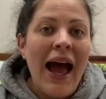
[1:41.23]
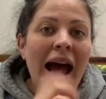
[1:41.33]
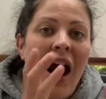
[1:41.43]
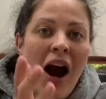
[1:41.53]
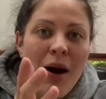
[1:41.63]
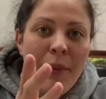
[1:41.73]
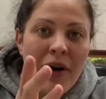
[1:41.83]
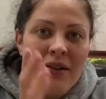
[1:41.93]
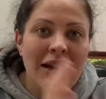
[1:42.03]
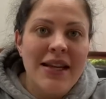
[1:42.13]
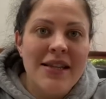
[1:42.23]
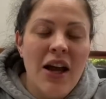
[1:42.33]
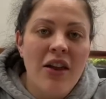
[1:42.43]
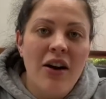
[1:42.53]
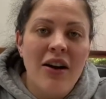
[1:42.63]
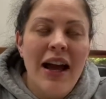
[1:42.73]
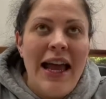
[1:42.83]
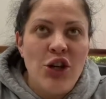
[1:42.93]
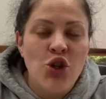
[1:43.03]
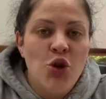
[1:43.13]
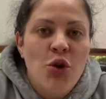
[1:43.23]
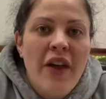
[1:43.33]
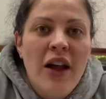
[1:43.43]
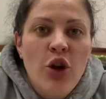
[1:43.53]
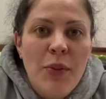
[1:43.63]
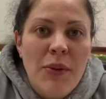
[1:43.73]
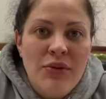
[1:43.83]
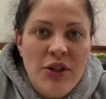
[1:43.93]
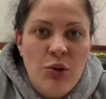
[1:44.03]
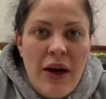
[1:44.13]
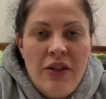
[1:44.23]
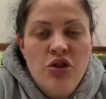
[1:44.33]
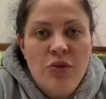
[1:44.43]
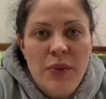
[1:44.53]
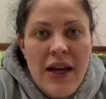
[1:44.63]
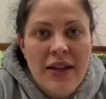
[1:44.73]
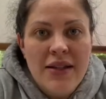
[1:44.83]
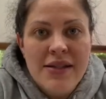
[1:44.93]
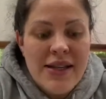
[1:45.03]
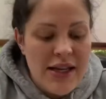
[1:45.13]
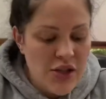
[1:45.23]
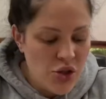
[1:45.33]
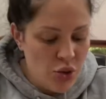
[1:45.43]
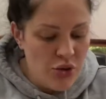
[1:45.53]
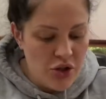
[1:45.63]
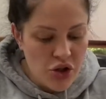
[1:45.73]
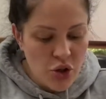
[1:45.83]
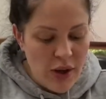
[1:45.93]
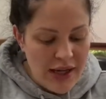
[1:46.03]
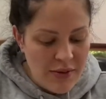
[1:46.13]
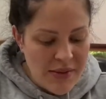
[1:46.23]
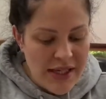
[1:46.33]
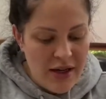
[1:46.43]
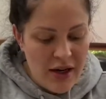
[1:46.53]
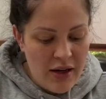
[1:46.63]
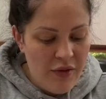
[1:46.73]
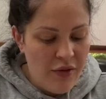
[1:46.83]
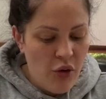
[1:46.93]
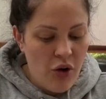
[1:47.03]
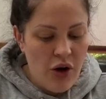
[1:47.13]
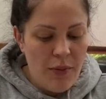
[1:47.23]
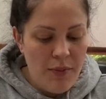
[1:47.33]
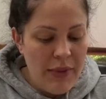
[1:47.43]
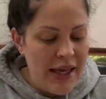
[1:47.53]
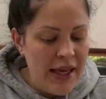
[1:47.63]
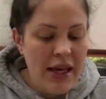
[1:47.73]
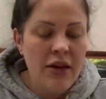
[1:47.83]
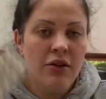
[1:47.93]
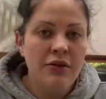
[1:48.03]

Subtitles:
Heartburn is another issue that a lot of people deal with during pregnancy. So there's 2 items here for me.